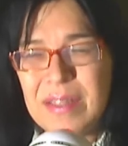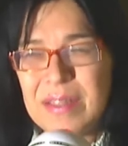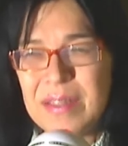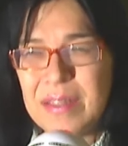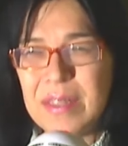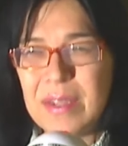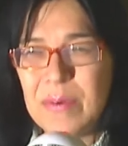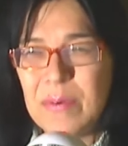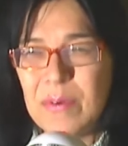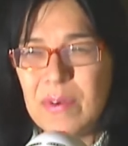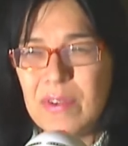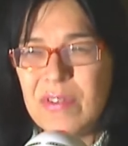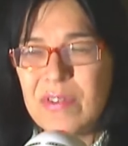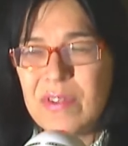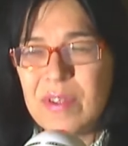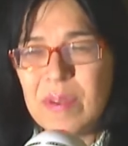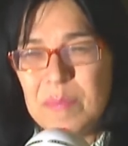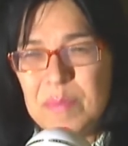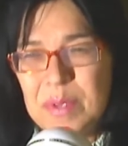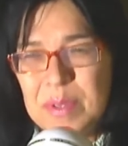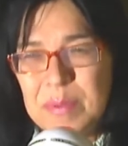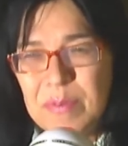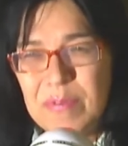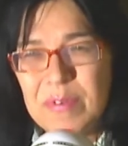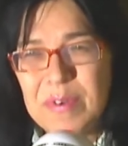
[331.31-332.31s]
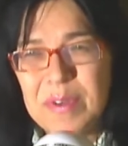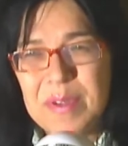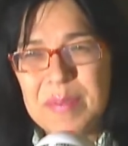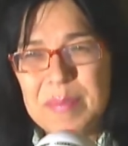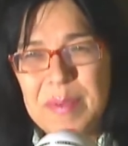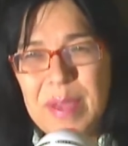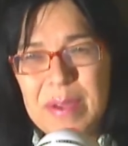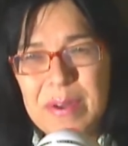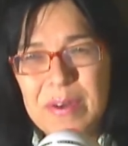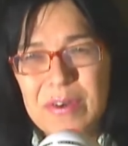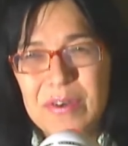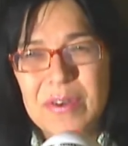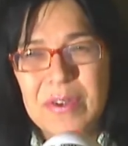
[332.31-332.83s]
There were some people from
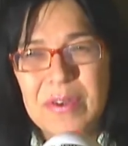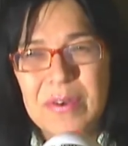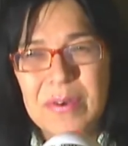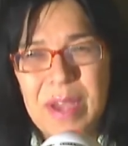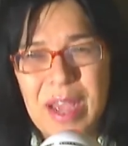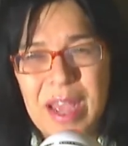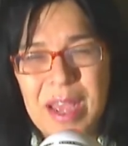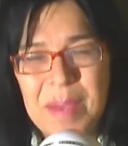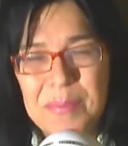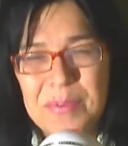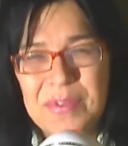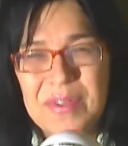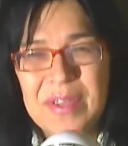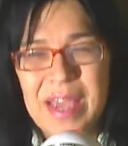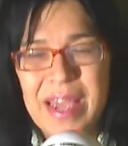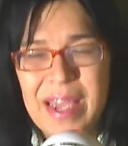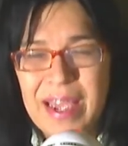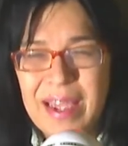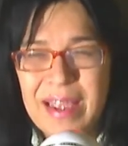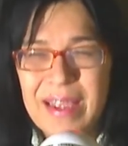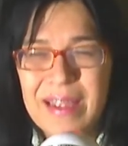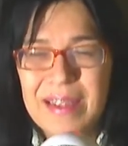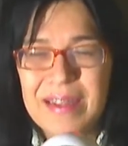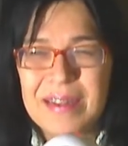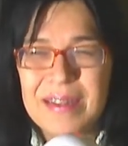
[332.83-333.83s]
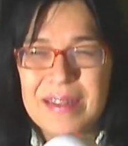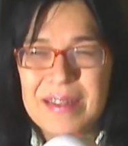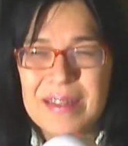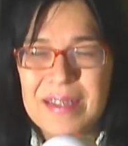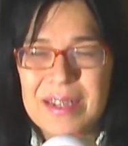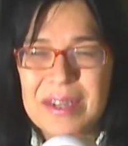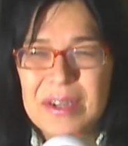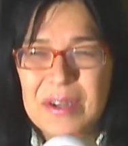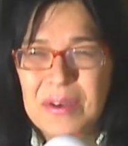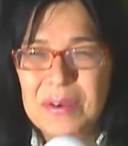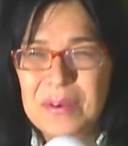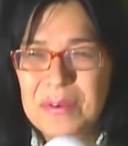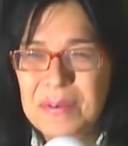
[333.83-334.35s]
Cambodia who absolutely had,
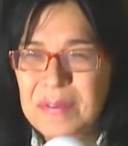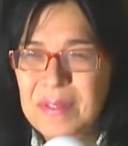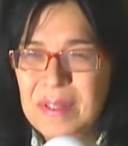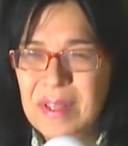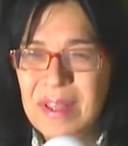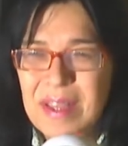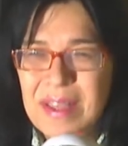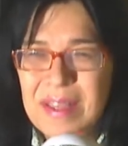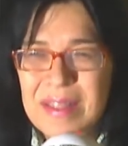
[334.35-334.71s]
you know,